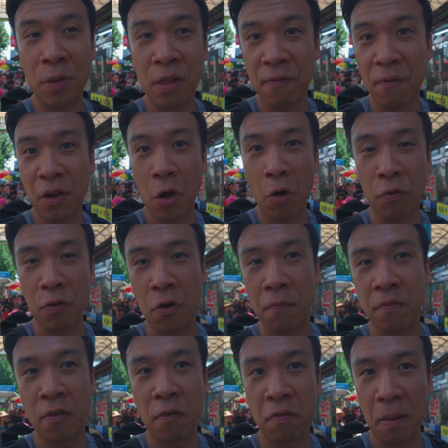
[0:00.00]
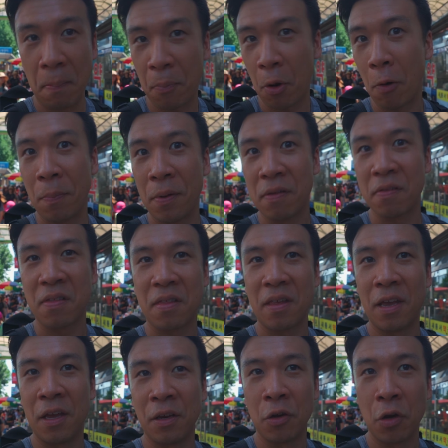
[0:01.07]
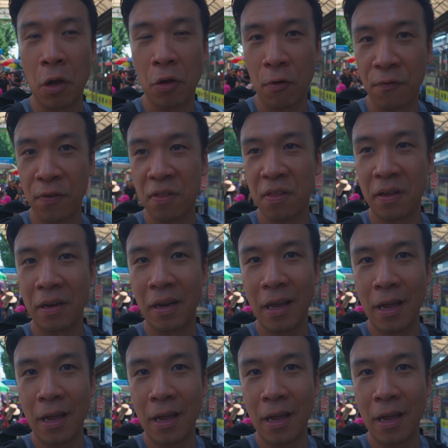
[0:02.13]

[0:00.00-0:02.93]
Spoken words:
this video serves you some purpose in your visit